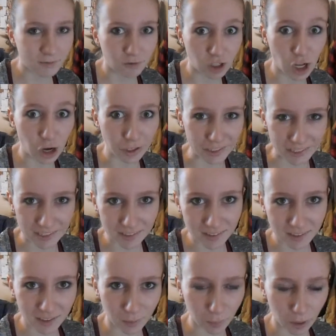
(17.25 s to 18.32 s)

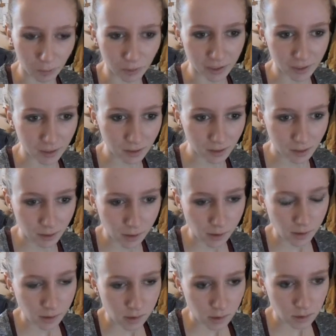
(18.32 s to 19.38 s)
vlogging in public.
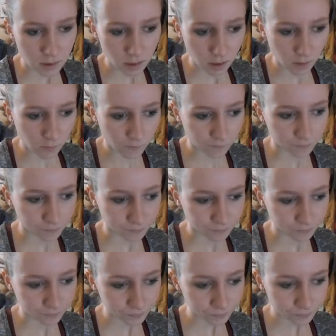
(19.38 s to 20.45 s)
So,
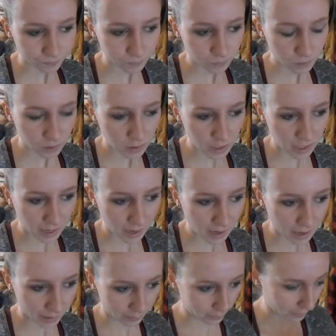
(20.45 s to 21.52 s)
yeah,
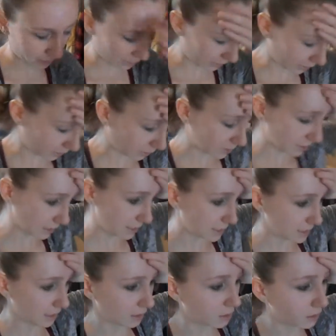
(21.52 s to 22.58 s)
I'm going to hit the city
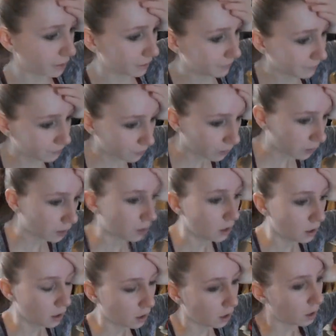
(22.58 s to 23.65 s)
center.
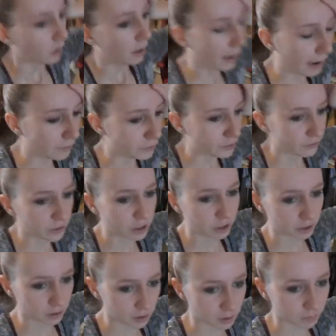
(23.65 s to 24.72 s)
I have to return